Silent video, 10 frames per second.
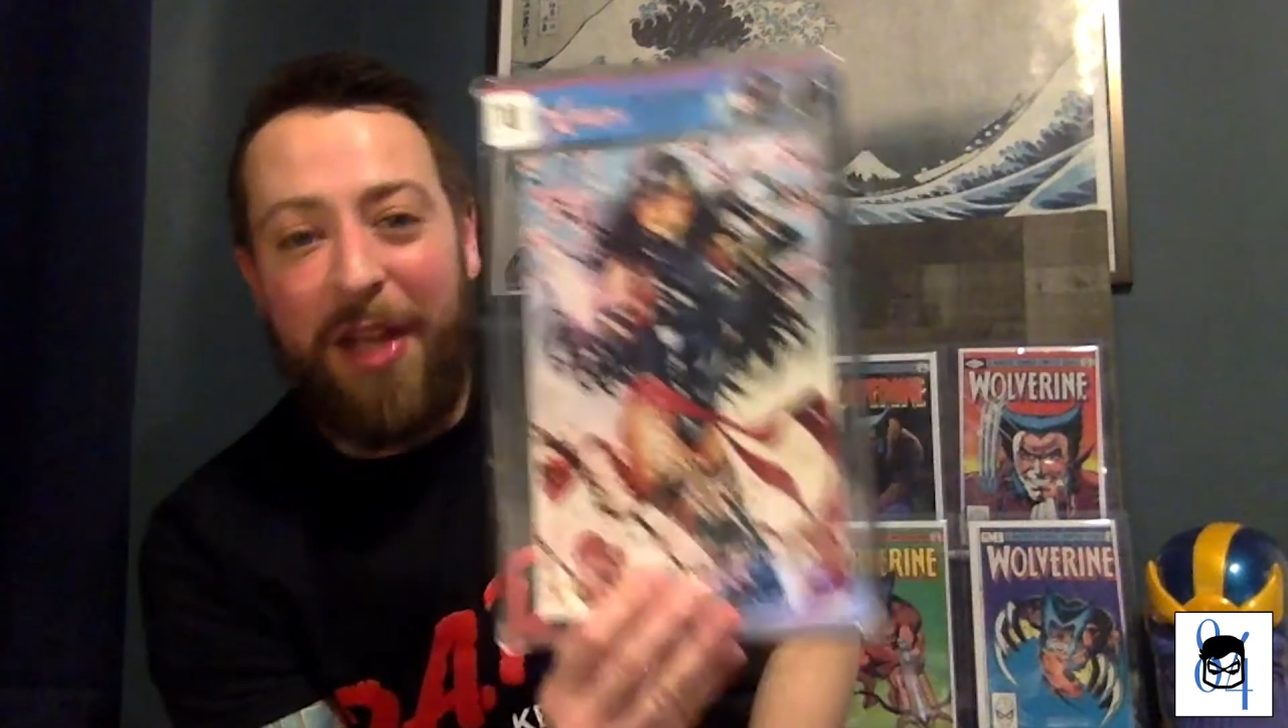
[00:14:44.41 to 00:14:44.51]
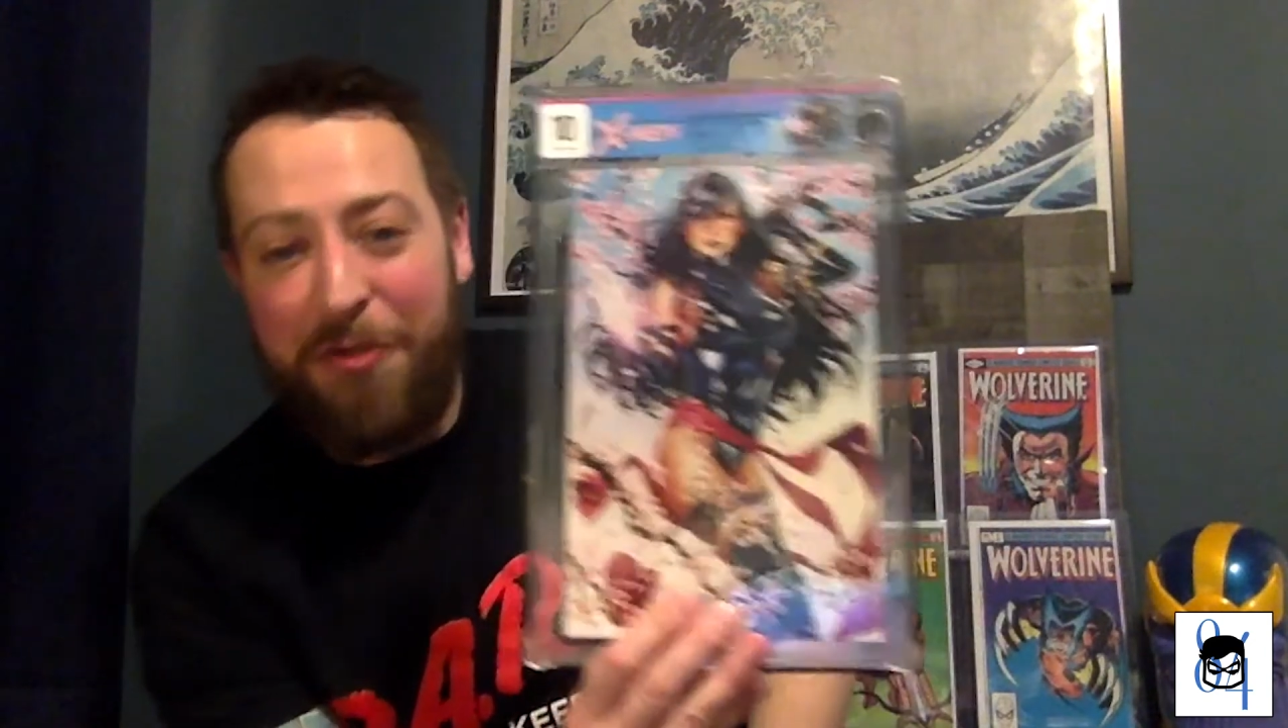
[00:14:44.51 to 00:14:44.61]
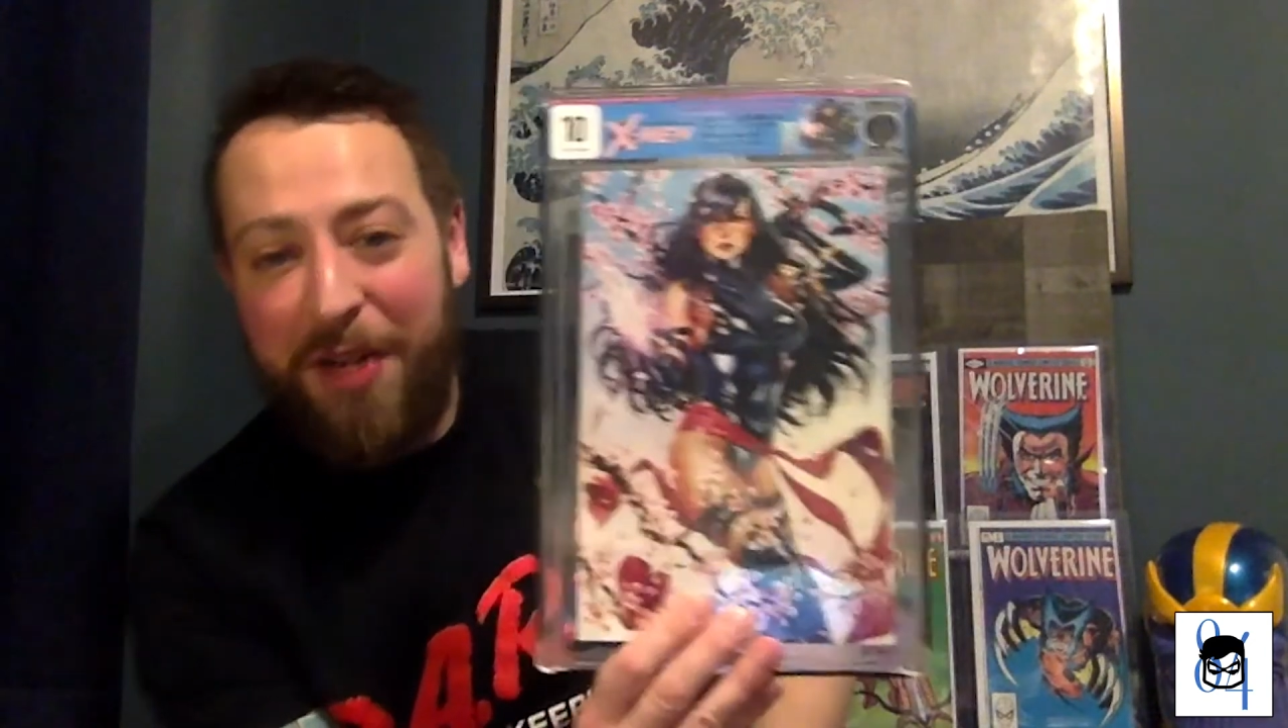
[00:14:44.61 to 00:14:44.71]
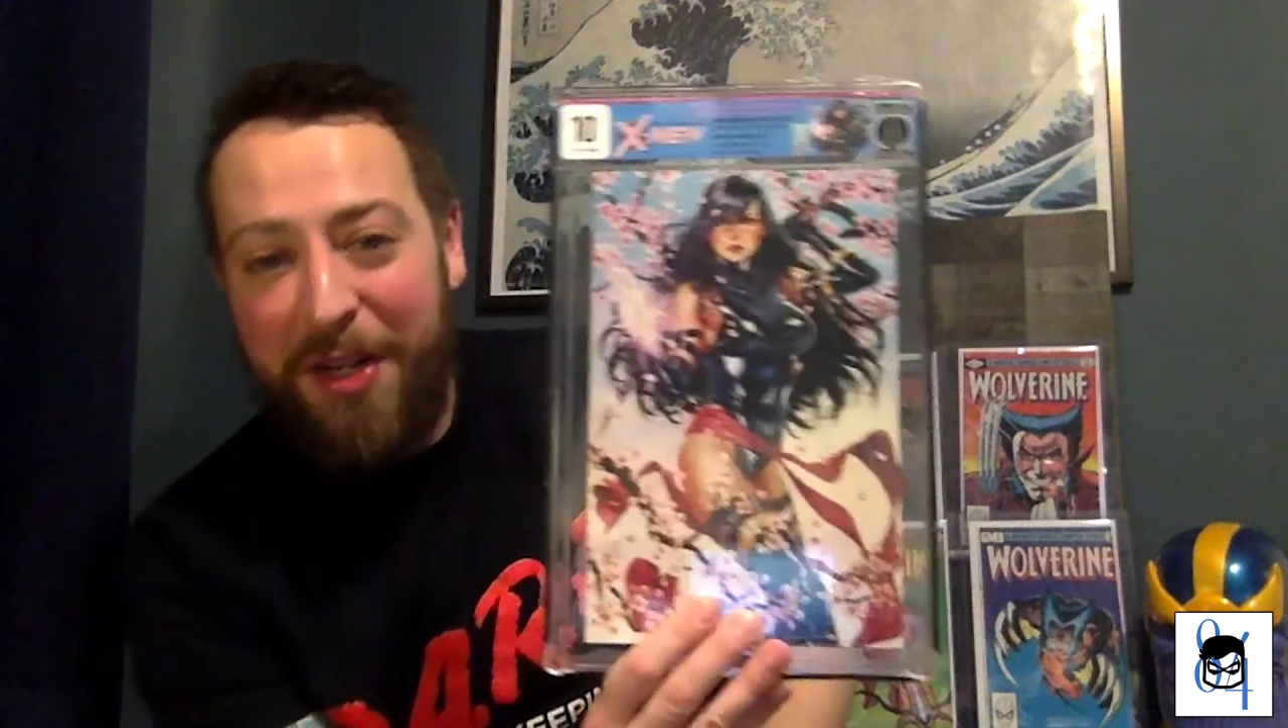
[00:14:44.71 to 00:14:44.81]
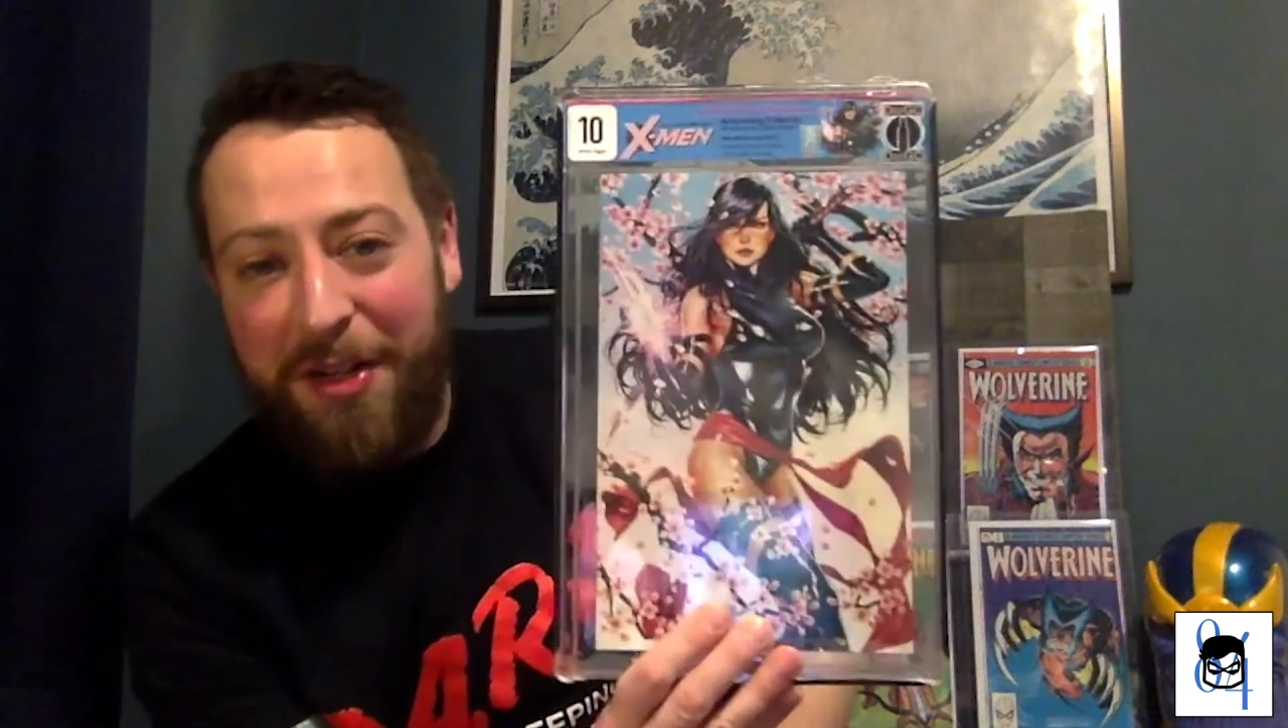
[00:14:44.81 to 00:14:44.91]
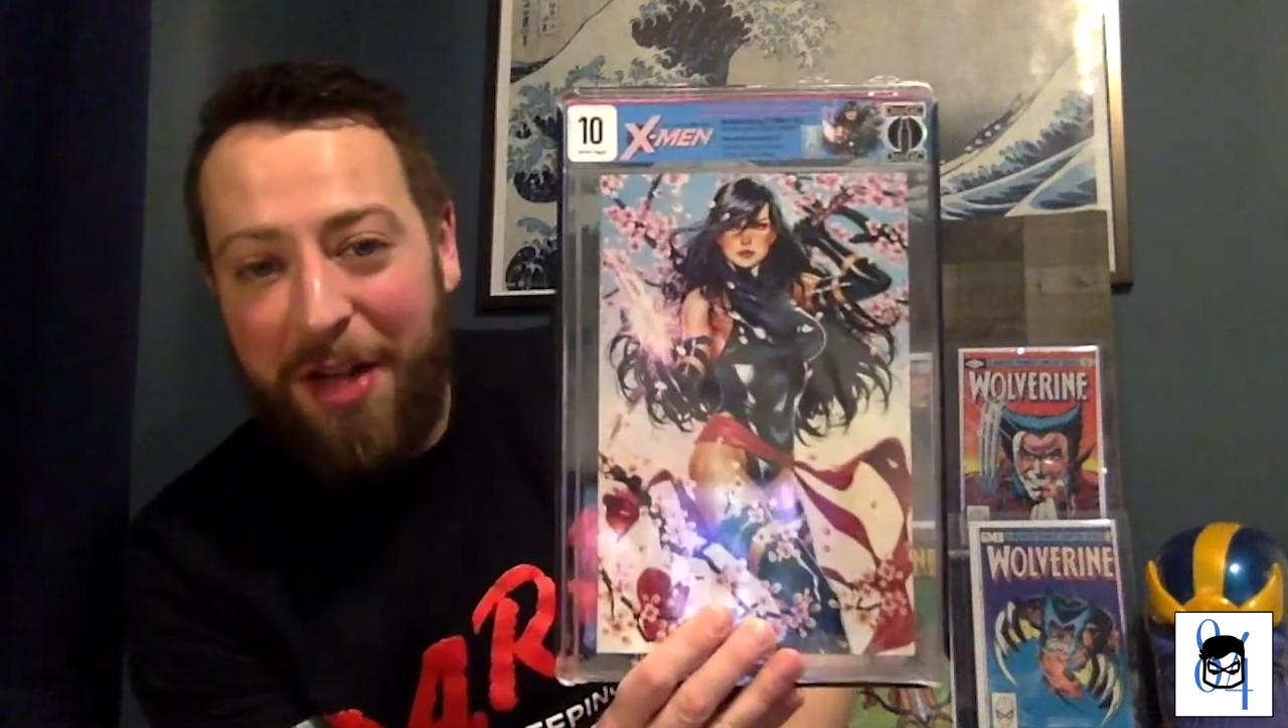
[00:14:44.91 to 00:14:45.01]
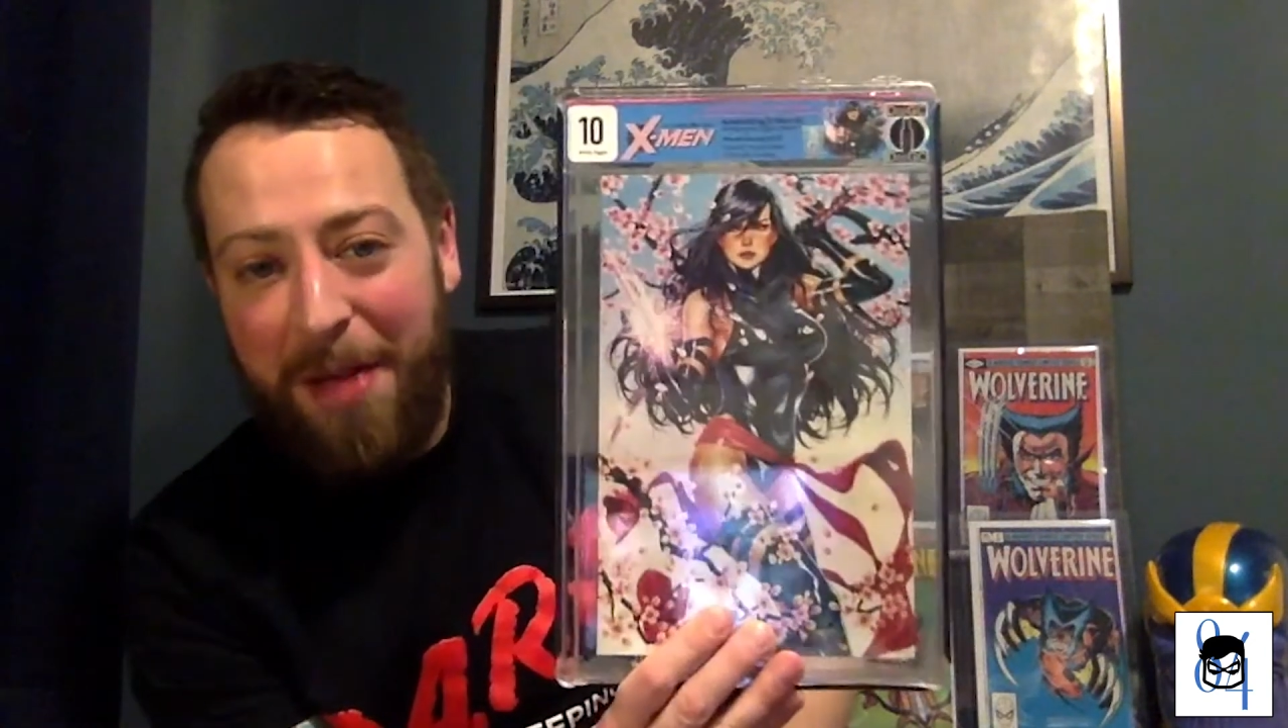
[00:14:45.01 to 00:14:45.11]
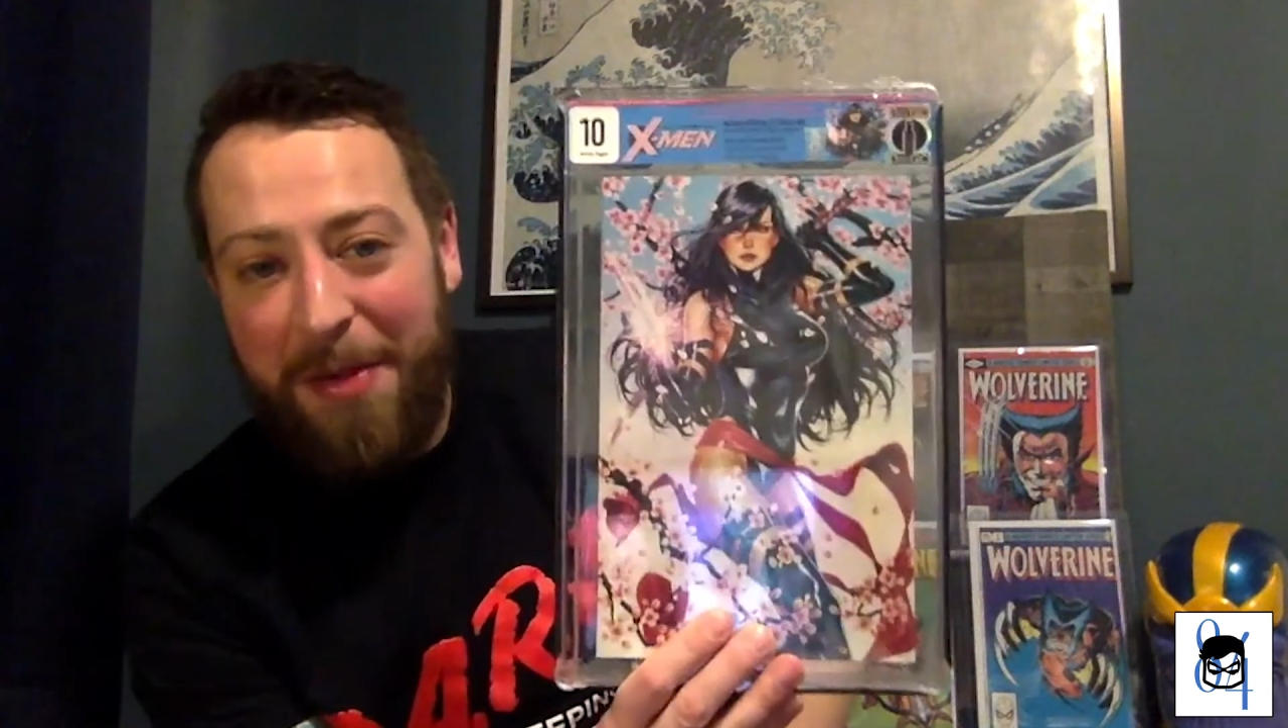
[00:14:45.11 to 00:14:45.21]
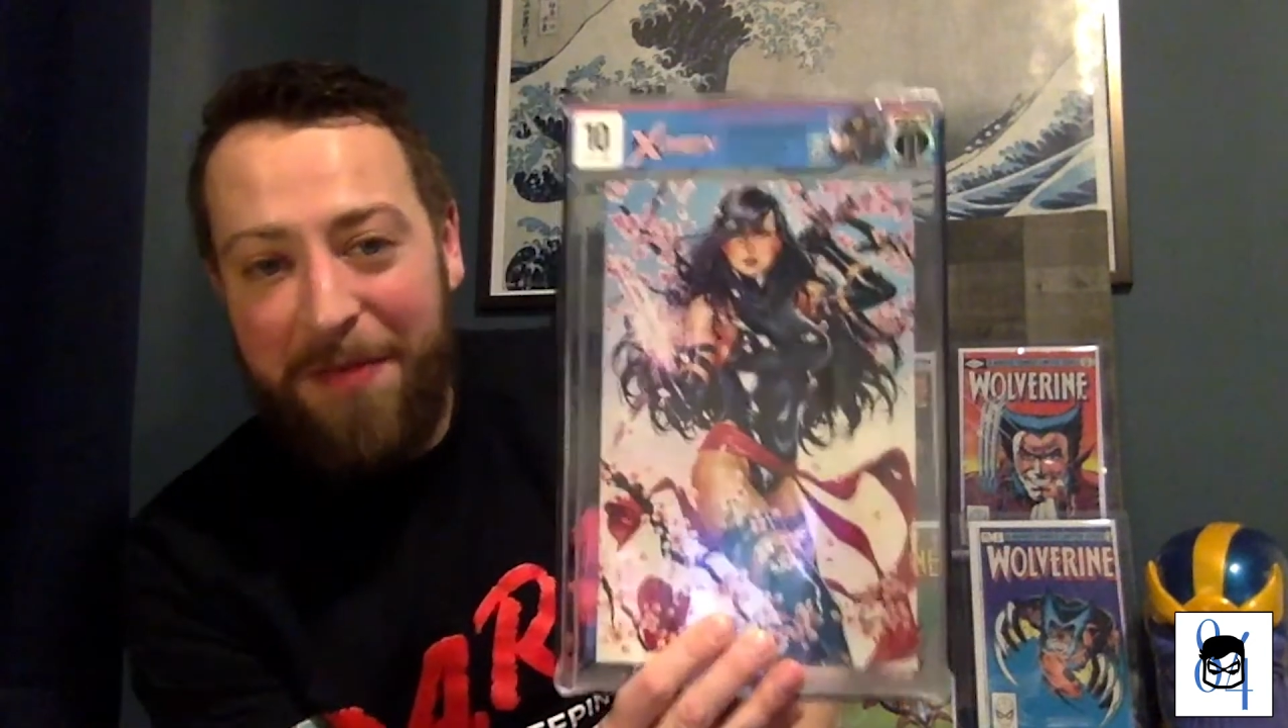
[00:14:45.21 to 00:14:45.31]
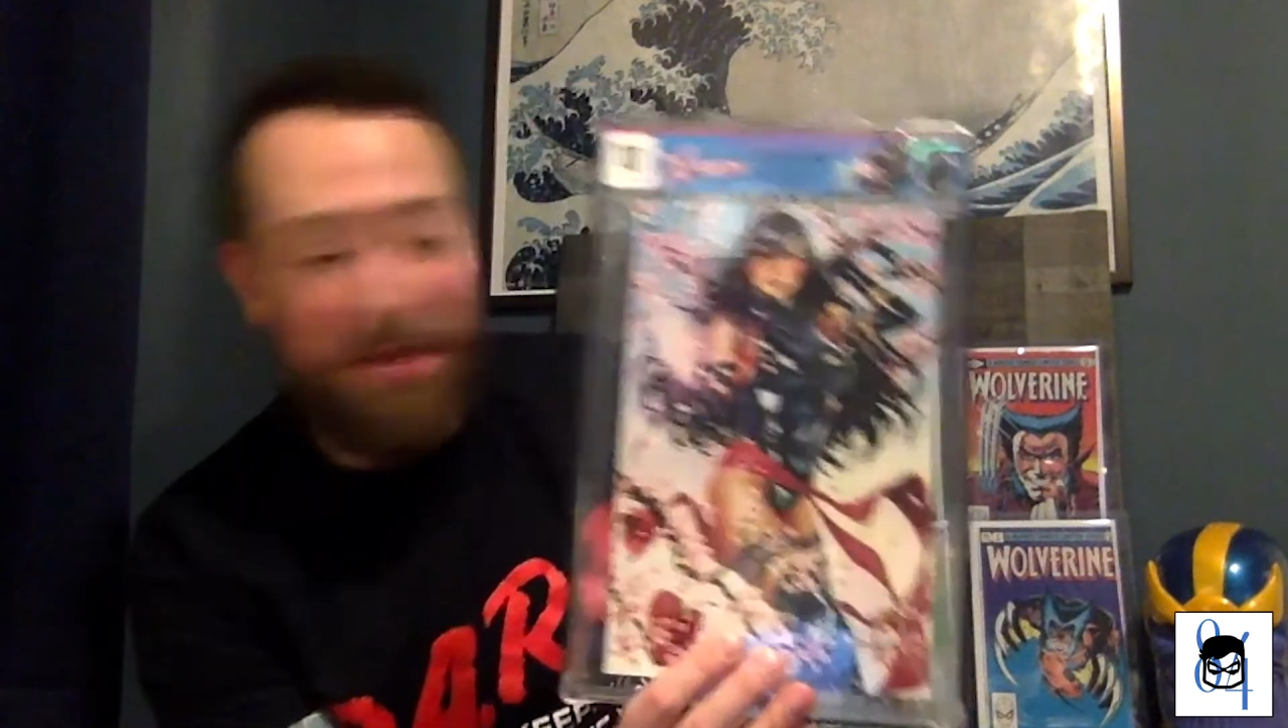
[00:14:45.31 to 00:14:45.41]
I traded a comic